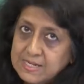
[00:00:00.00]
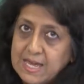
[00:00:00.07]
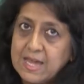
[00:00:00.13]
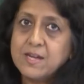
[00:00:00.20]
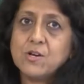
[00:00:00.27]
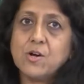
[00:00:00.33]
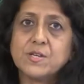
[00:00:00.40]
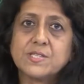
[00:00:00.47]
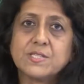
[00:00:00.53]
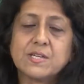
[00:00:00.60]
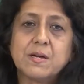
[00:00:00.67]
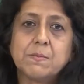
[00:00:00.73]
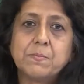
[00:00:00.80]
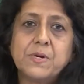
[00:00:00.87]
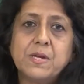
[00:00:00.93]
again costs the
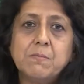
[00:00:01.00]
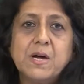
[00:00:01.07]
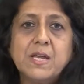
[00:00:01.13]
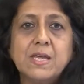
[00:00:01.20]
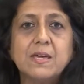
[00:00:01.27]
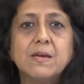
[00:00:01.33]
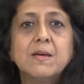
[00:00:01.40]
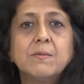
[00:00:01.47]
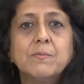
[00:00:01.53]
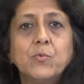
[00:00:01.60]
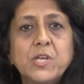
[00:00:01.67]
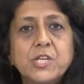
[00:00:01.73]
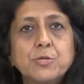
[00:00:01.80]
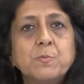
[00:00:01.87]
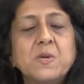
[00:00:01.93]
company money,
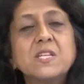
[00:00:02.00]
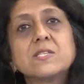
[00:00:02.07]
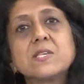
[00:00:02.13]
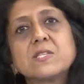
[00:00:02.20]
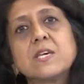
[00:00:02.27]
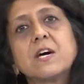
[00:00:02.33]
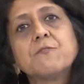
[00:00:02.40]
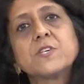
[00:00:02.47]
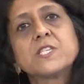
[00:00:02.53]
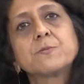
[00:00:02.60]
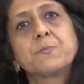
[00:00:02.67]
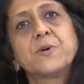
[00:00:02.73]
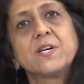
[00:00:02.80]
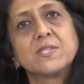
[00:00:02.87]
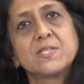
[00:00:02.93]
which means a service
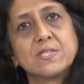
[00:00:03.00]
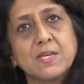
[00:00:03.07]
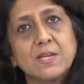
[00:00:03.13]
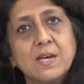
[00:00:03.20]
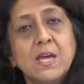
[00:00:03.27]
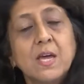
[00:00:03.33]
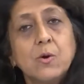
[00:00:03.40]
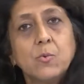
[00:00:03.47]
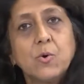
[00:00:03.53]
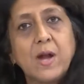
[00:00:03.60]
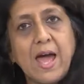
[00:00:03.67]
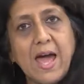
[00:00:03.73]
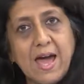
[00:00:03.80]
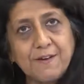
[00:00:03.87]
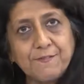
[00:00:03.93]
person would
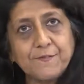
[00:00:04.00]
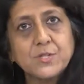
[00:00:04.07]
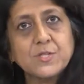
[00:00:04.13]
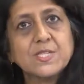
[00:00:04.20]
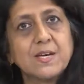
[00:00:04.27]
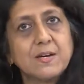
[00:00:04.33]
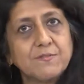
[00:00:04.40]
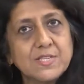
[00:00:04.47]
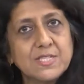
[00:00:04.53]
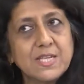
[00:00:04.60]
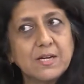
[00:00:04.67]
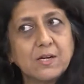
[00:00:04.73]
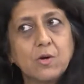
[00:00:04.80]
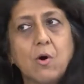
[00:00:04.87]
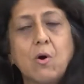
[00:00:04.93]
have to service
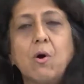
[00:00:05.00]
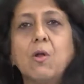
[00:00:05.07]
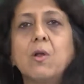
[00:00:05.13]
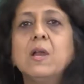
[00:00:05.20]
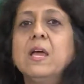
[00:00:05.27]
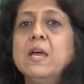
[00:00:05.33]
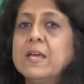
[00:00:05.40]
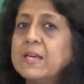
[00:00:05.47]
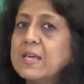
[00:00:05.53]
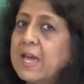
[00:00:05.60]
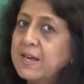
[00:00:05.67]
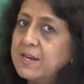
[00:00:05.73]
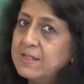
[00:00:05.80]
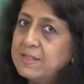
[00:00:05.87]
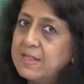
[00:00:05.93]
that call,
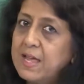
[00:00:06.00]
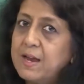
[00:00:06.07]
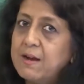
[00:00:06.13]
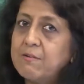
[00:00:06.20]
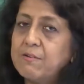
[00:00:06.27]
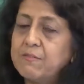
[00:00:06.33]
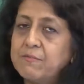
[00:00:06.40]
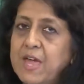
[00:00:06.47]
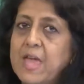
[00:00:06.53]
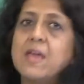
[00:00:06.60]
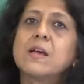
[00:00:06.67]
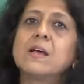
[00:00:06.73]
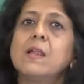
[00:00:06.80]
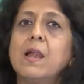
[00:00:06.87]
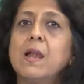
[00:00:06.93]
get in their
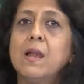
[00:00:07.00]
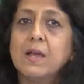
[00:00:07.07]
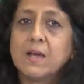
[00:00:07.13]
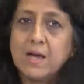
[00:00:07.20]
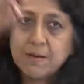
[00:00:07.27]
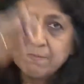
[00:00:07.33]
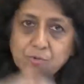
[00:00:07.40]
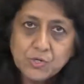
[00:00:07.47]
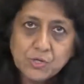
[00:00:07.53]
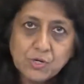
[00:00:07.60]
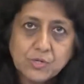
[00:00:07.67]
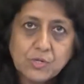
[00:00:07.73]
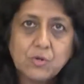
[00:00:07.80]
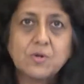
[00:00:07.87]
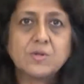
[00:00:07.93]
vehicle, come to
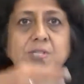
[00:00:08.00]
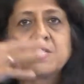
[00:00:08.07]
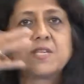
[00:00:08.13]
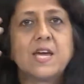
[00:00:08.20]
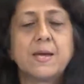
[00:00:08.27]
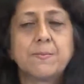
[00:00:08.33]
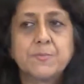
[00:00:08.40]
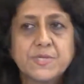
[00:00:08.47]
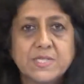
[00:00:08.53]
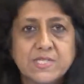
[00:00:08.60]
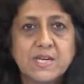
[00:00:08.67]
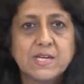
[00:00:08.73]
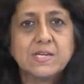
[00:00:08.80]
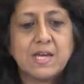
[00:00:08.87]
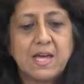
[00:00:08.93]
your doorstep,
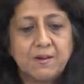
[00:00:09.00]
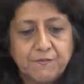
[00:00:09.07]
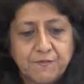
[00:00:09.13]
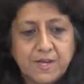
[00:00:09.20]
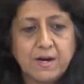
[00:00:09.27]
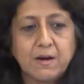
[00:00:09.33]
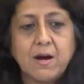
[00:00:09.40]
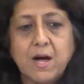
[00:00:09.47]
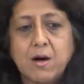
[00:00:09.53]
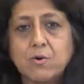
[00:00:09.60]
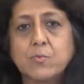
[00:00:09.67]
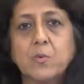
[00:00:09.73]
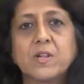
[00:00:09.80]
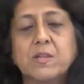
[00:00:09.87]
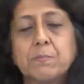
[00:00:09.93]
sit and figure
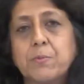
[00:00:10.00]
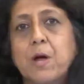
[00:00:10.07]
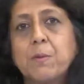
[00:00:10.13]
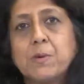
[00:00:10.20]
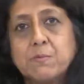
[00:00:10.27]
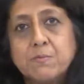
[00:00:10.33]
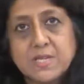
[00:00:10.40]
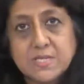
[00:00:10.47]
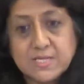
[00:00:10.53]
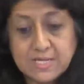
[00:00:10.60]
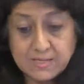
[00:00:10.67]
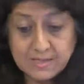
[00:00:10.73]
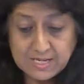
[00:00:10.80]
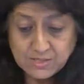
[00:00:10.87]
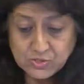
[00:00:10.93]
out what the problem is,
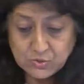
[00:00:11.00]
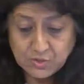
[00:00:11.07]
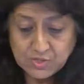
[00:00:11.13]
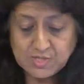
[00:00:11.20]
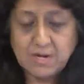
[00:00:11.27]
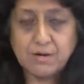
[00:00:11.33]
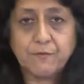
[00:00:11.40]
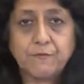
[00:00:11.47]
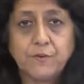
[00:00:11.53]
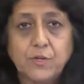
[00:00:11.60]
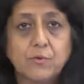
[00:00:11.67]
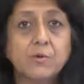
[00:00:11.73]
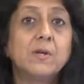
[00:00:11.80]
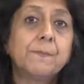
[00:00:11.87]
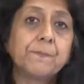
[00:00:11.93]
and then sort it out for
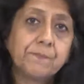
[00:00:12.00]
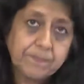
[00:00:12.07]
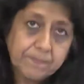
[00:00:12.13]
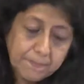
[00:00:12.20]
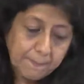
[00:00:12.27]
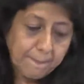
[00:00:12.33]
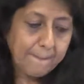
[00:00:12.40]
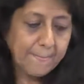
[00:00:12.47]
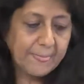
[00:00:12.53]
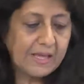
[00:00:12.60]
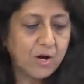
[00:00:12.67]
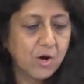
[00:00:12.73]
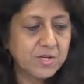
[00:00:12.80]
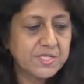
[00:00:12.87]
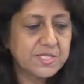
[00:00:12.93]
you.
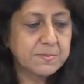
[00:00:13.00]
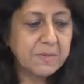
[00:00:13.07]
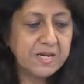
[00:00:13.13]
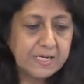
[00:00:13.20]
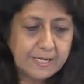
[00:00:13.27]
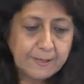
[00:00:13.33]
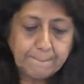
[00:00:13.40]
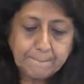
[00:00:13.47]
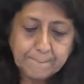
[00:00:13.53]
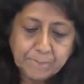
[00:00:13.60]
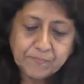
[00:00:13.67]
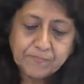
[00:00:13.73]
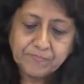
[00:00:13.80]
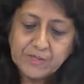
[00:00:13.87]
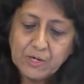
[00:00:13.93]
Costs money,
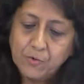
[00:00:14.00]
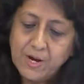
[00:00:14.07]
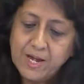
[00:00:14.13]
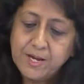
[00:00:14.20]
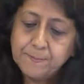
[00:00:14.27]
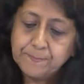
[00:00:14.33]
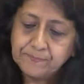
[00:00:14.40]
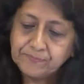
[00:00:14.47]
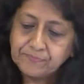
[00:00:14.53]
right?